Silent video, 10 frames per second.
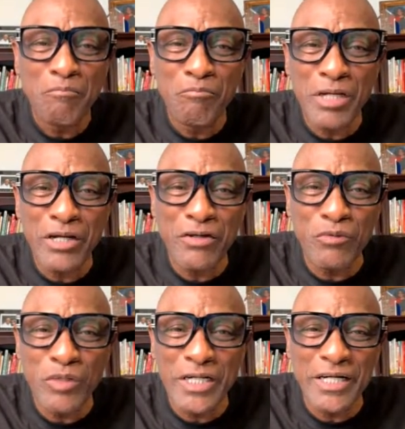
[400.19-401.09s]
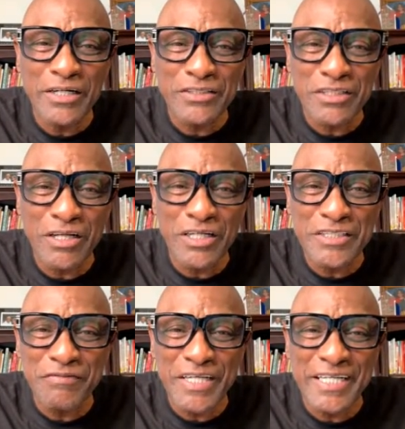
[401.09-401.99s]
Mary Wells,
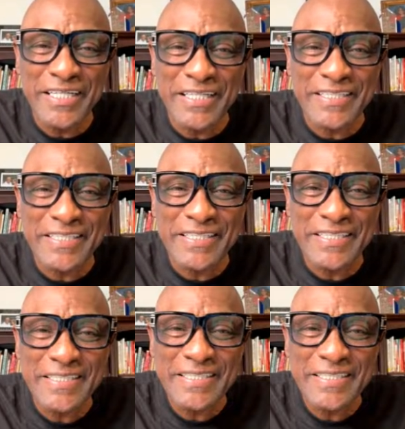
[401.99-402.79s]
Las Vegas.